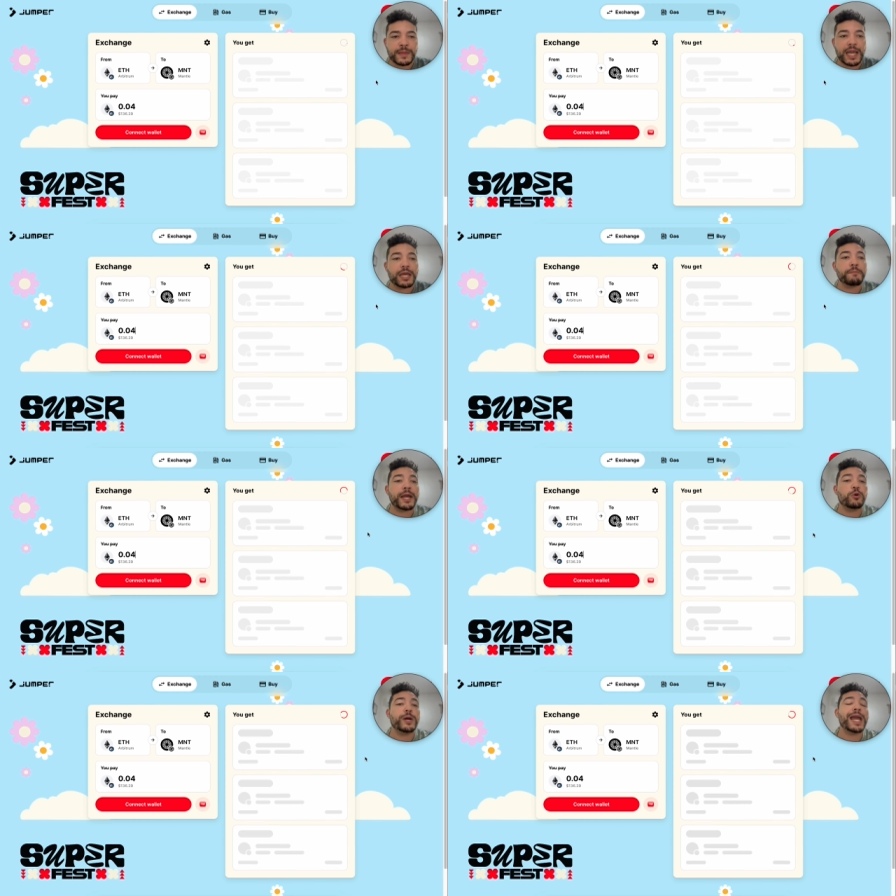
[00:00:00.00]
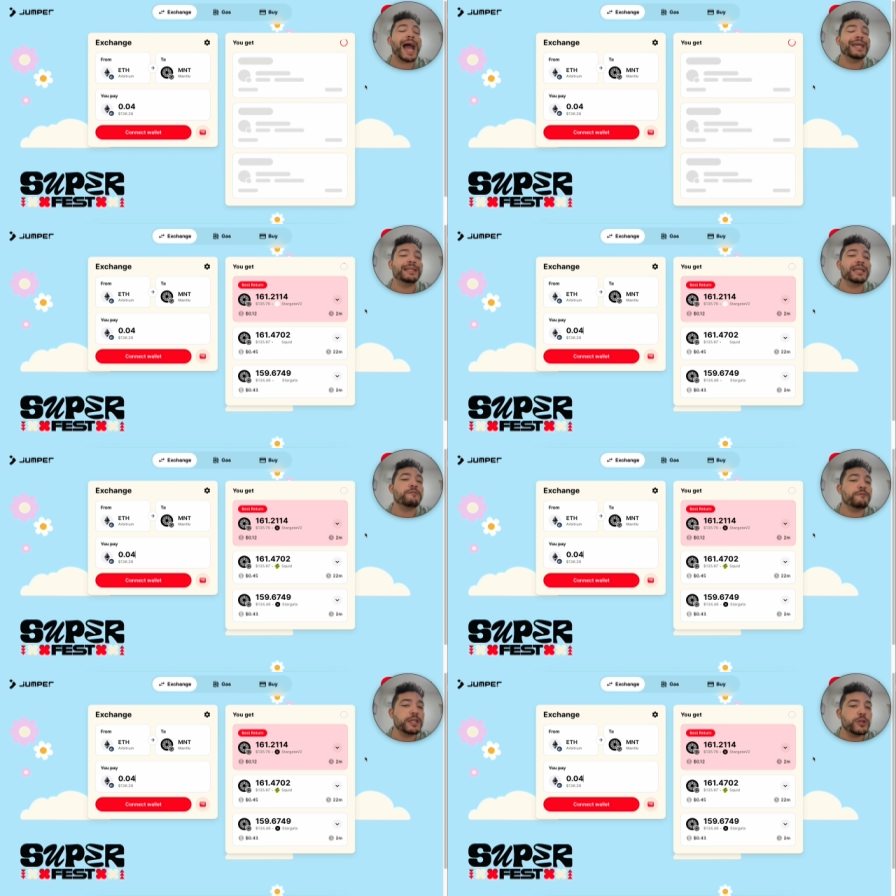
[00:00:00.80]
And by the way, I did a
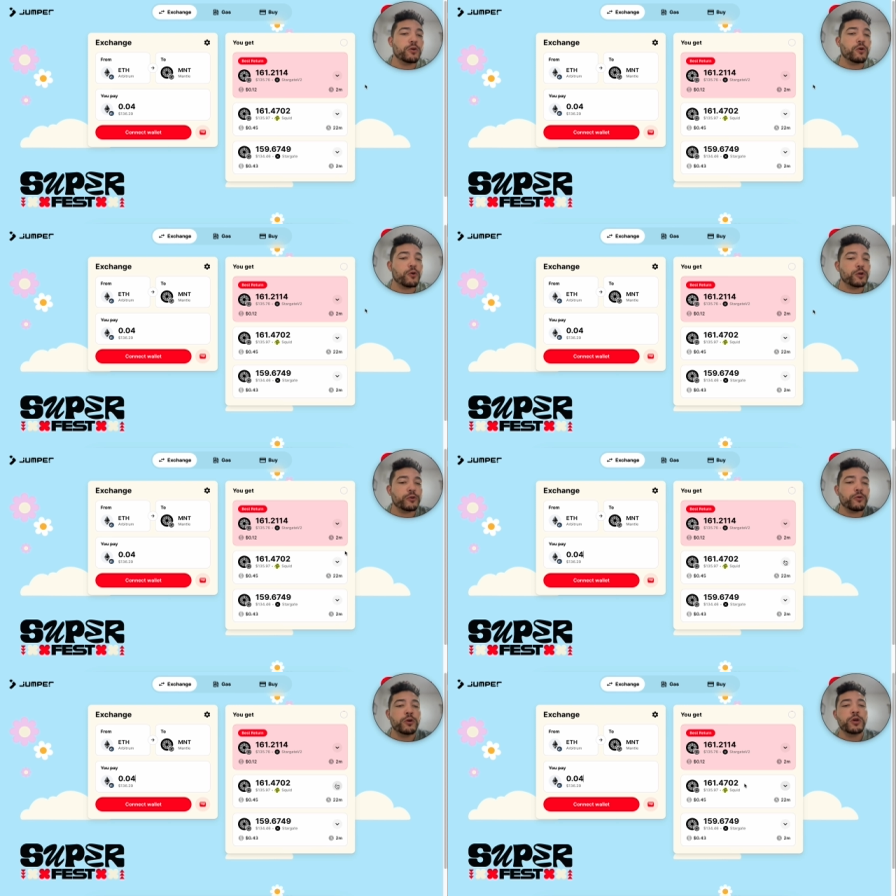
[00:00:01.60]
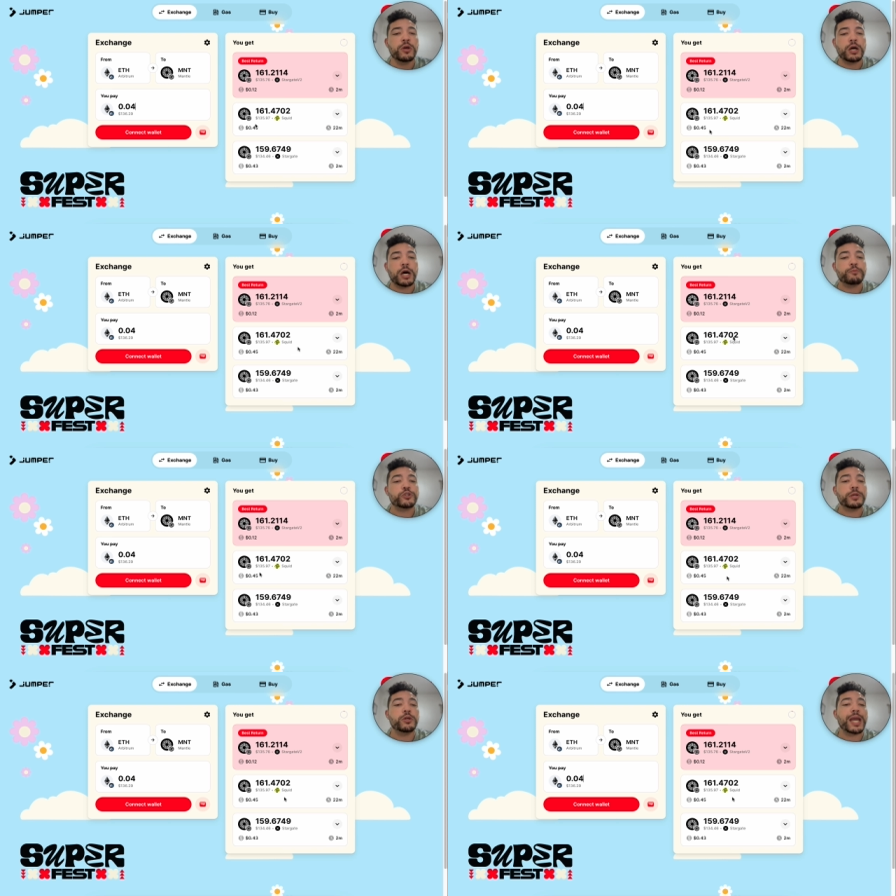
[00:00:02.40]
video earlier um,
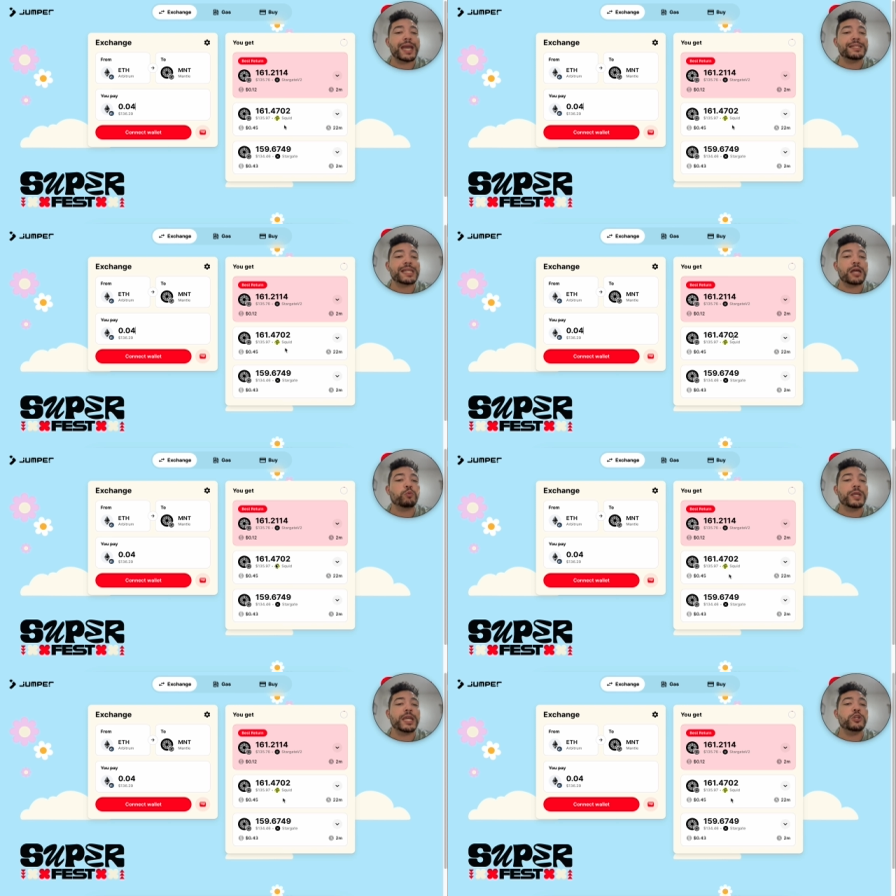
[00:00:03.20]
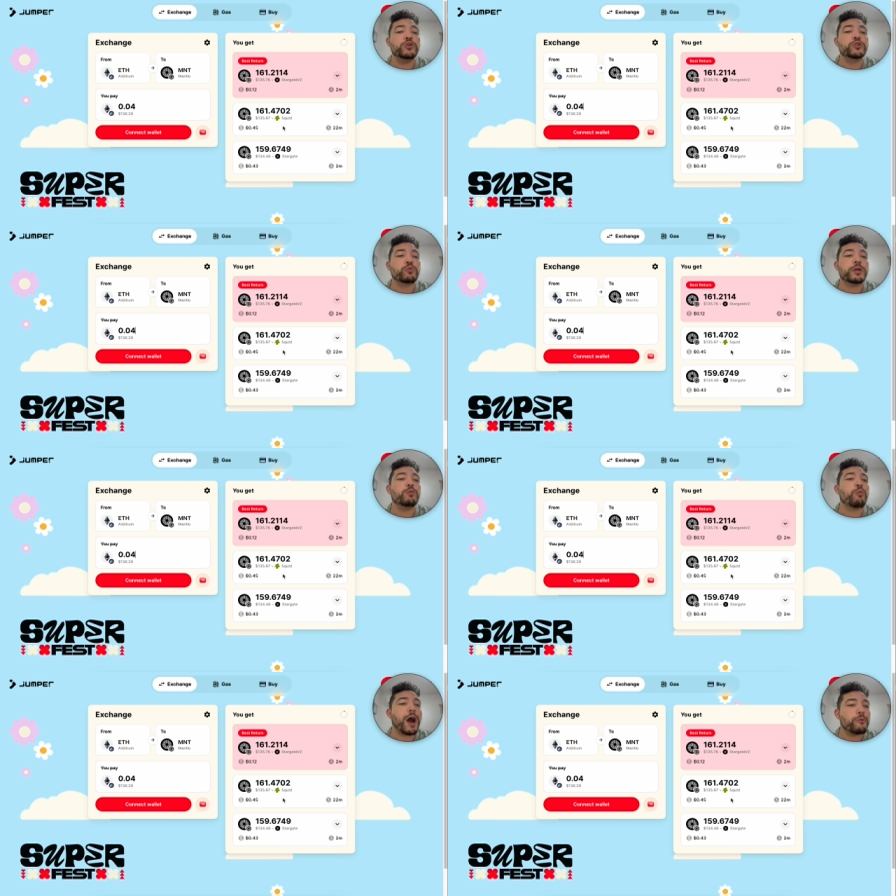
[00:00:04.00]
showing you guys that we can use
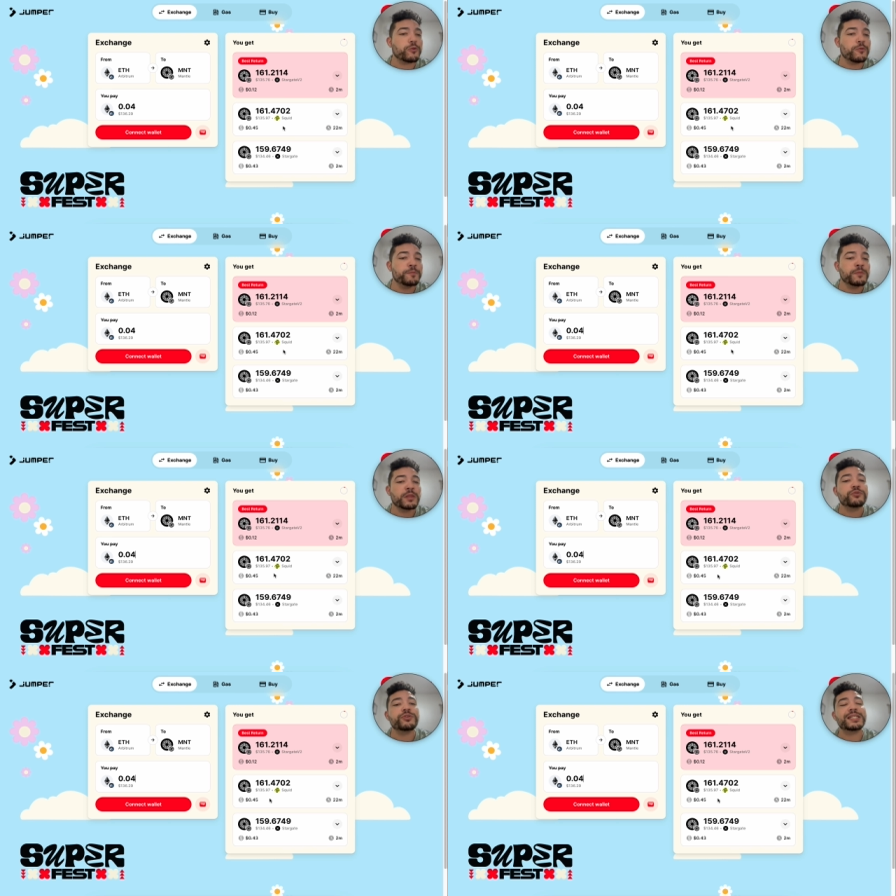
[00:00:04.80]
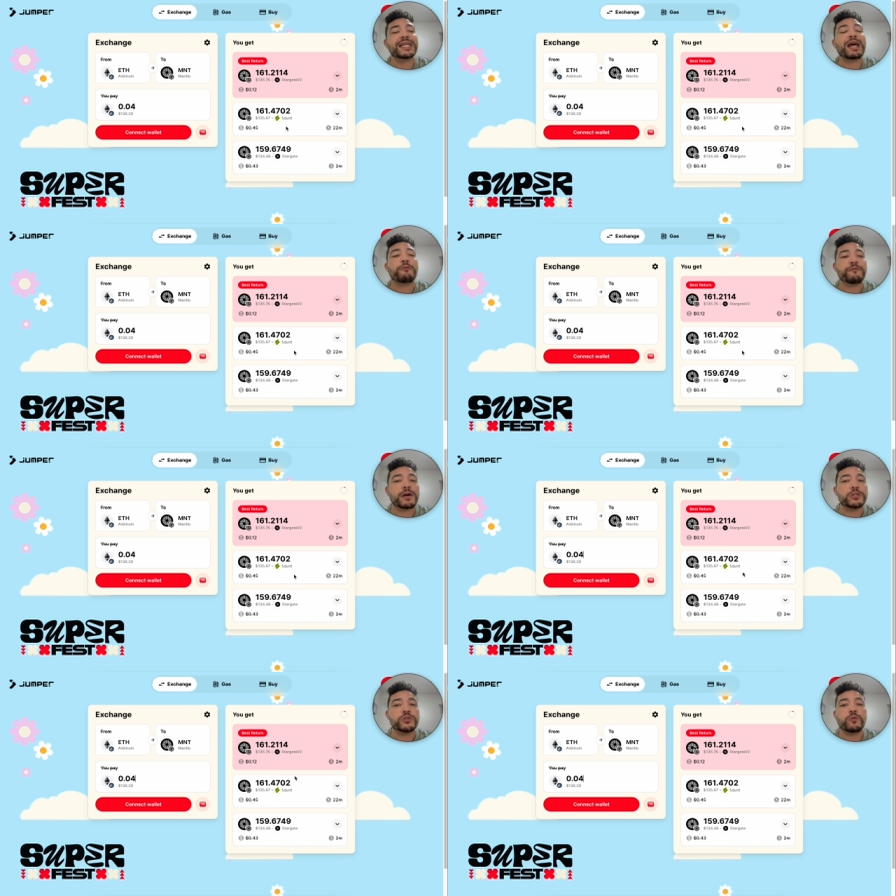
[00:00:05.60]
Squid Router to send our
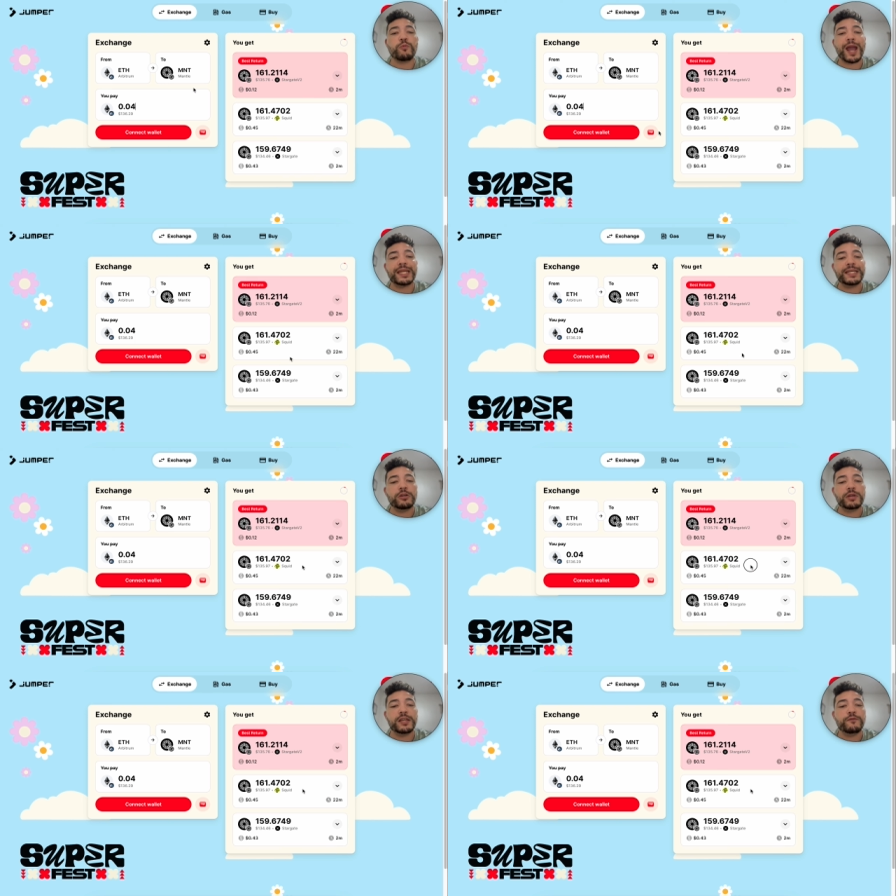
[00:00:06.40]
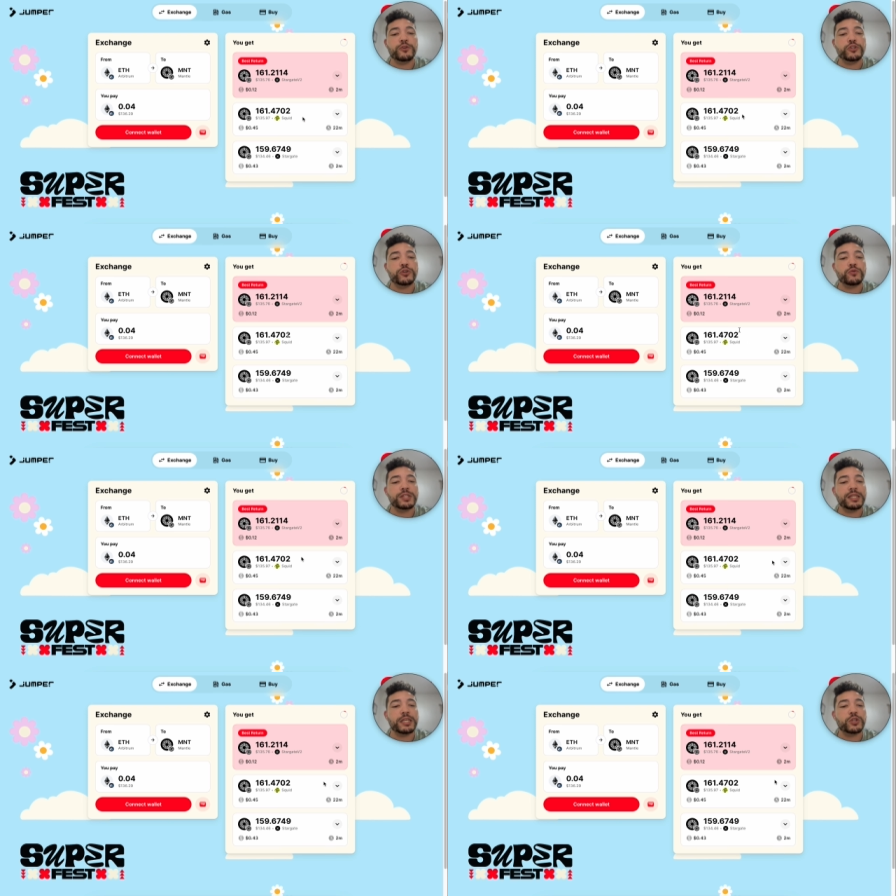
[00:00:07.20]
funds. So right here, if you
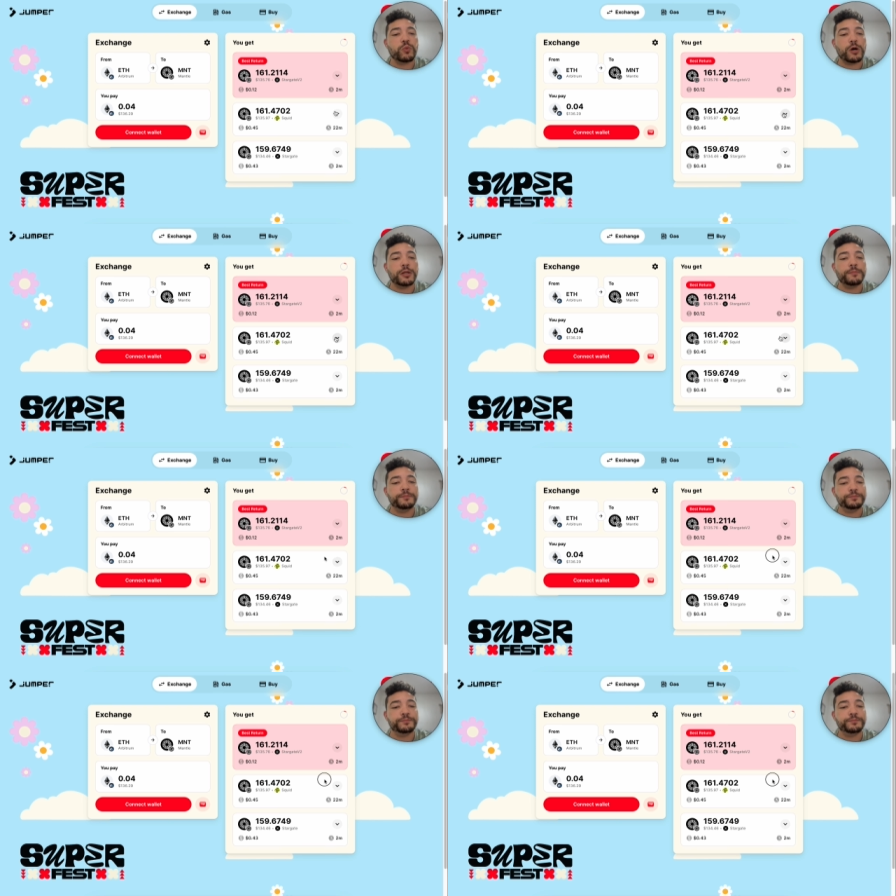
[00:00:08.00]
choose this one,